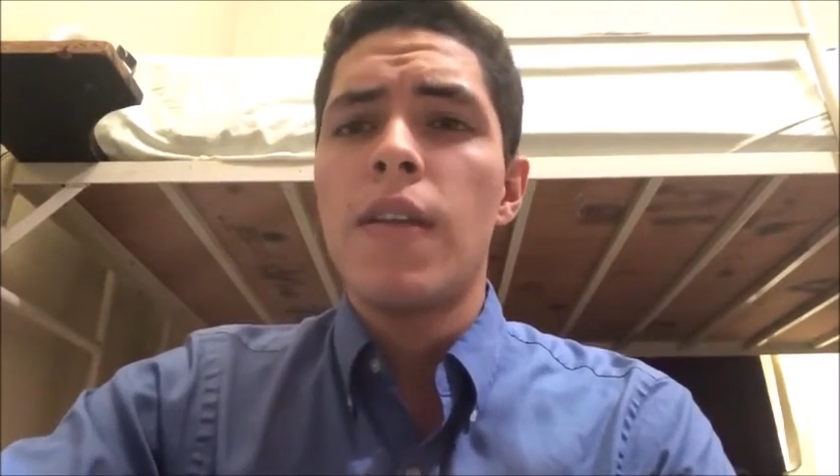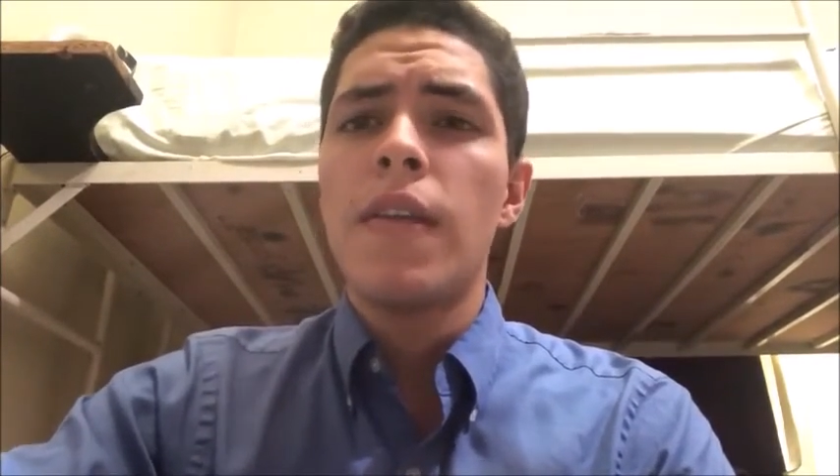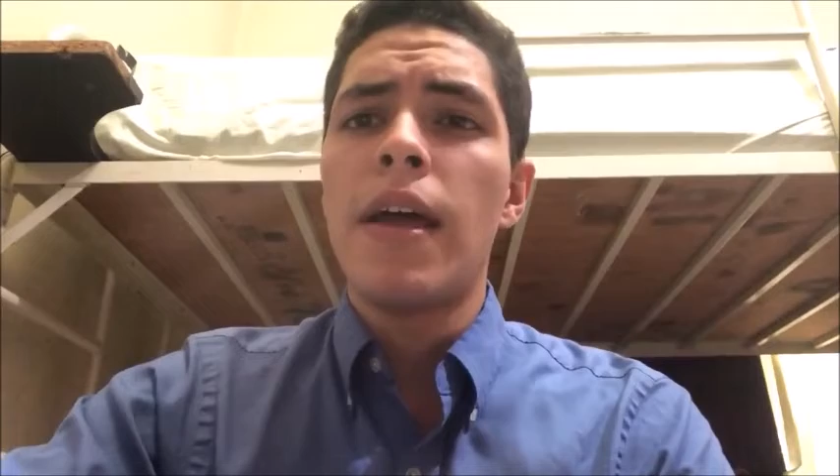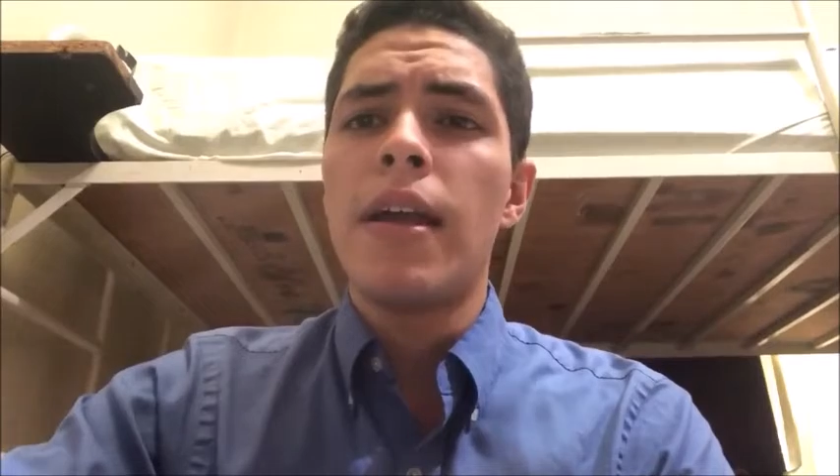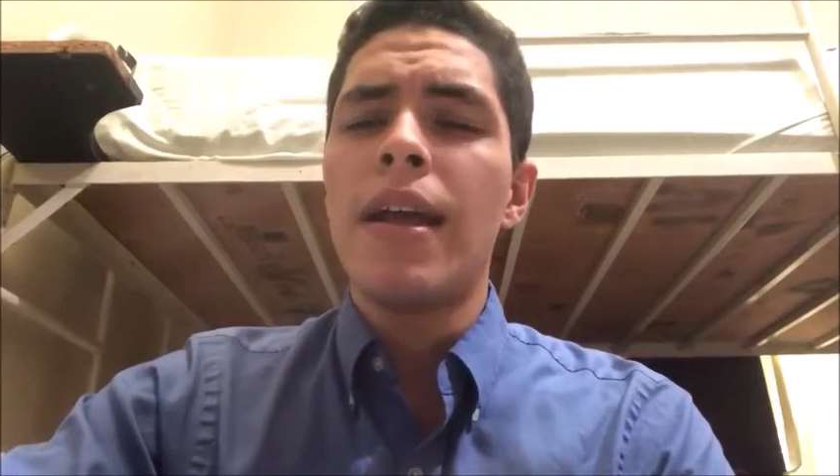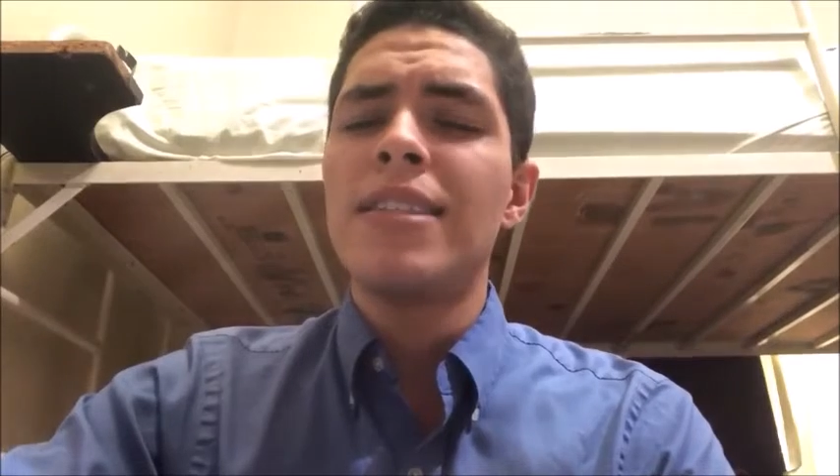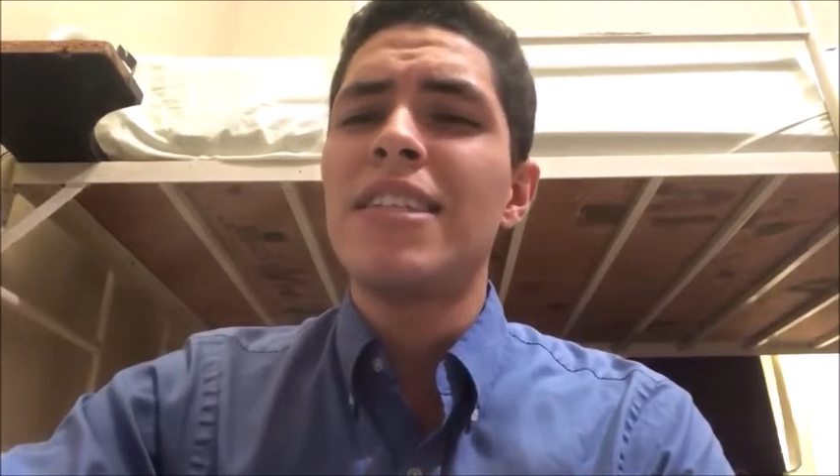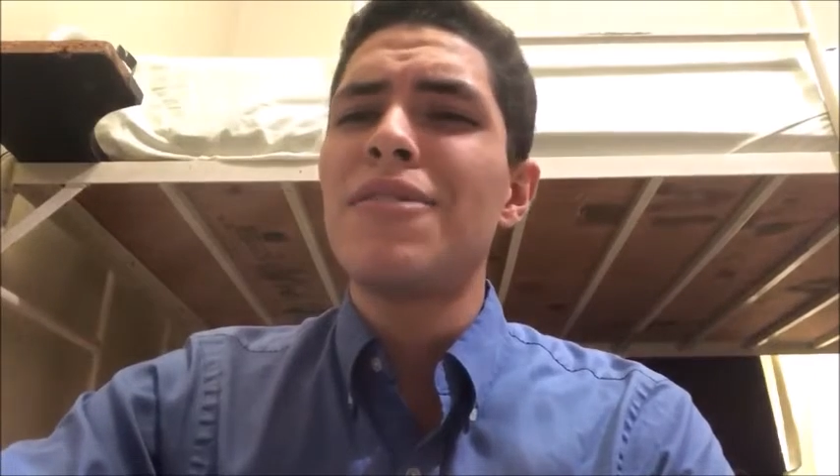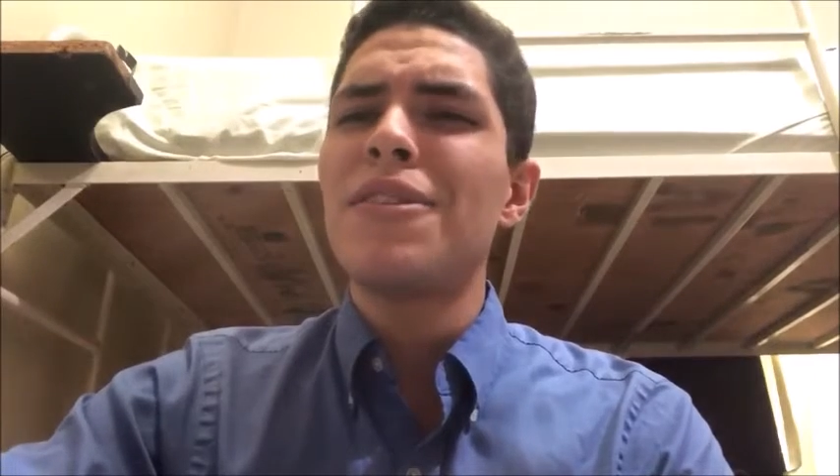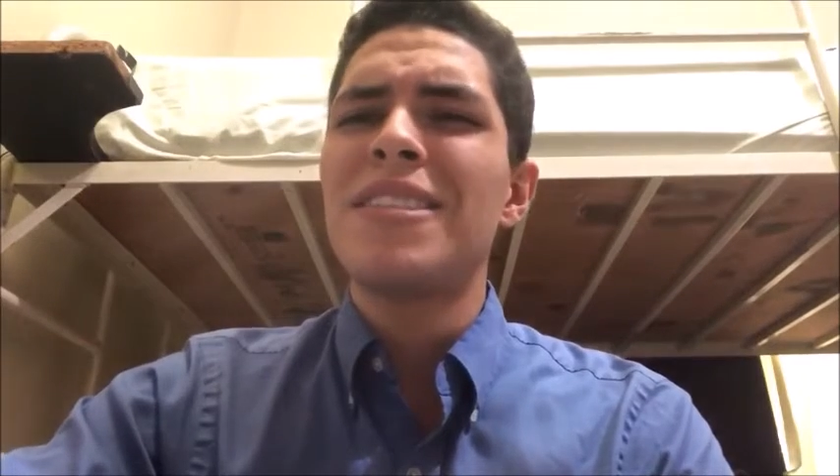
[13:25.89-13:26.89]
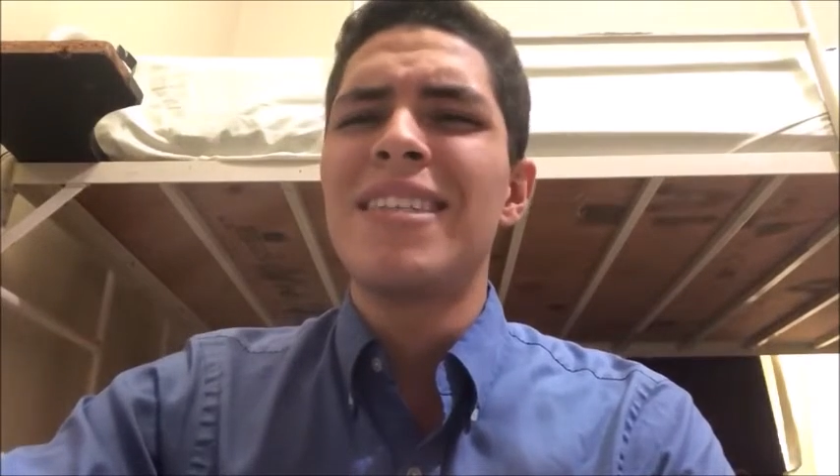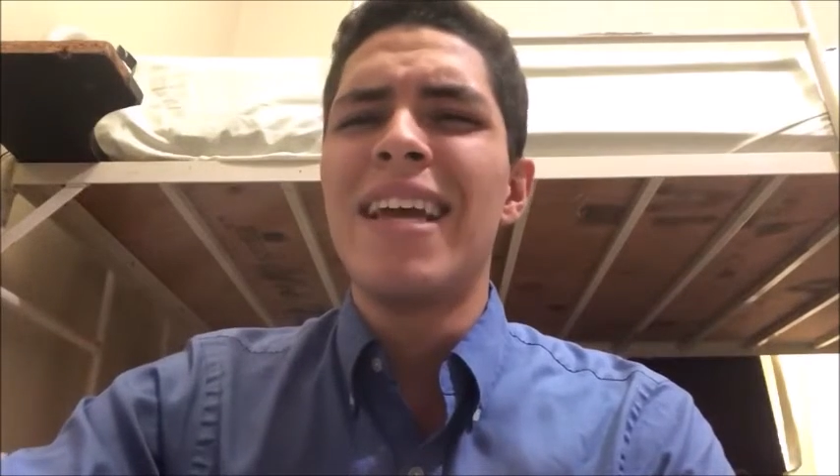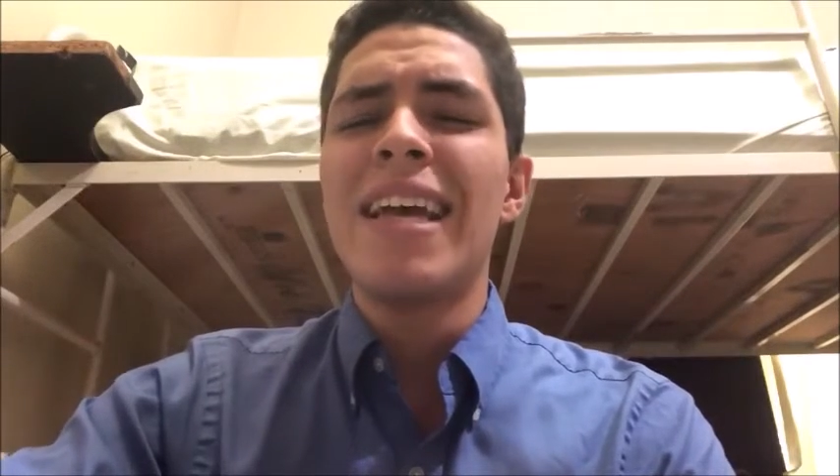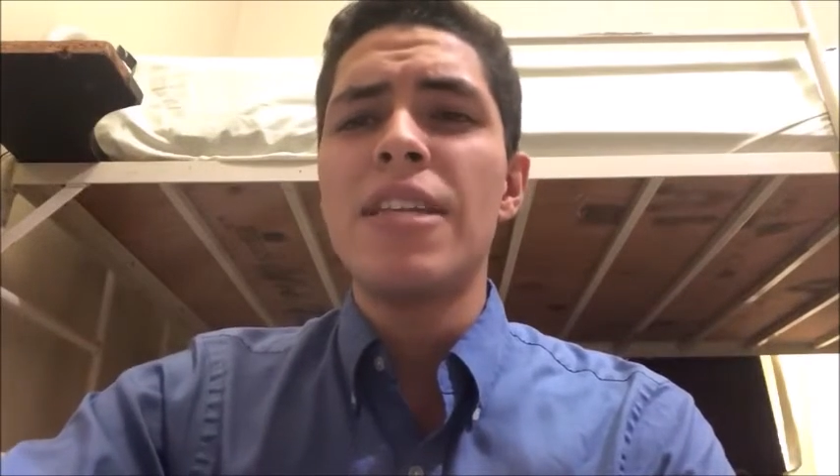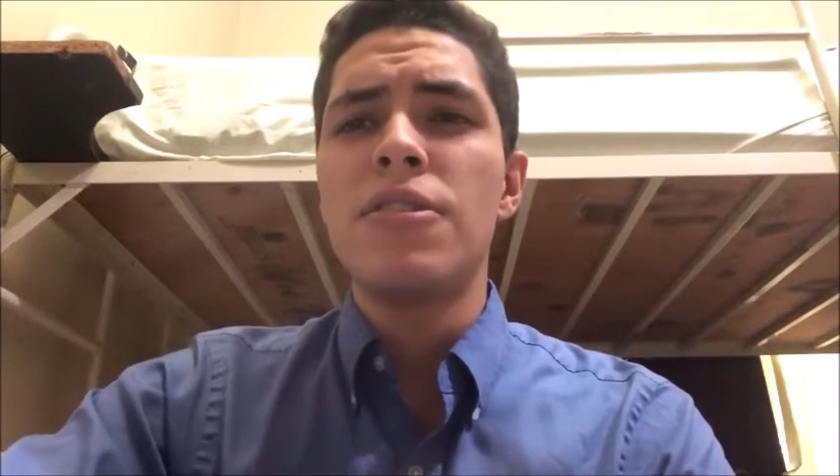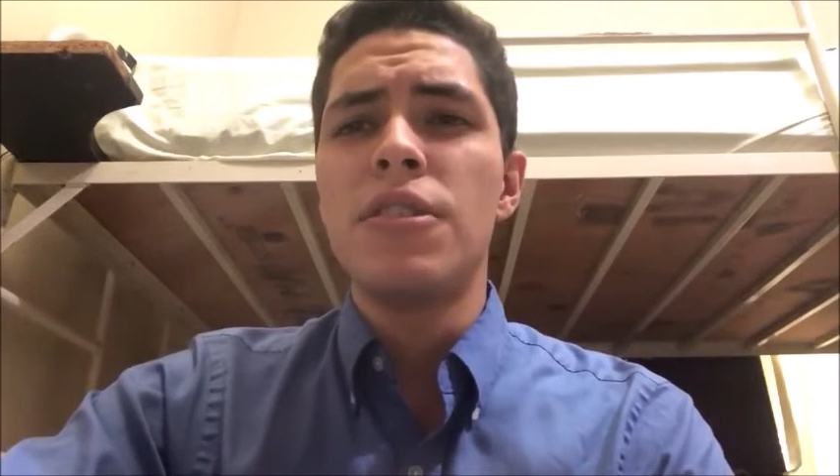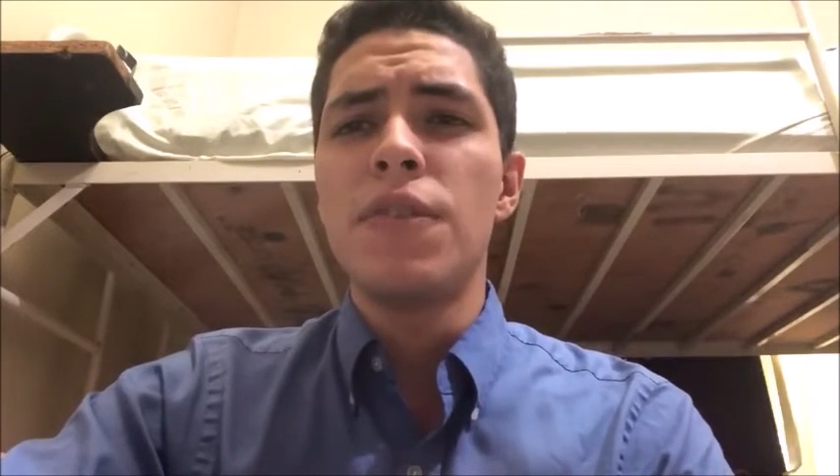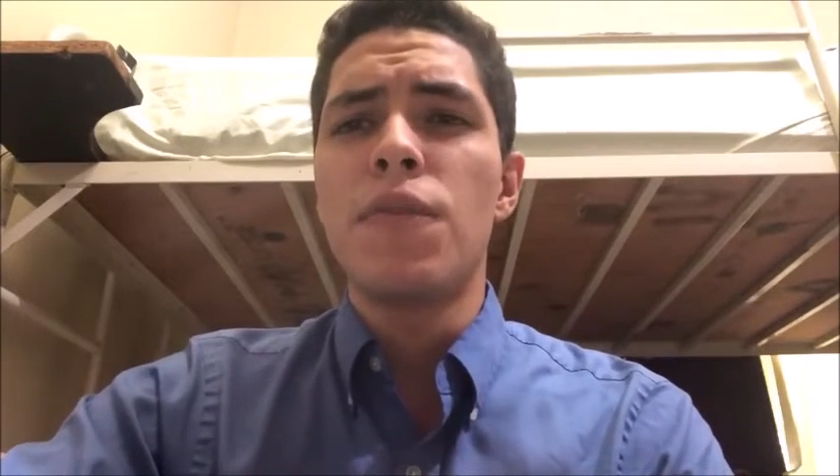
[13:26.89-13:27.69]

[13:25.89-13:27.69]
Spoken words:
that generates the energy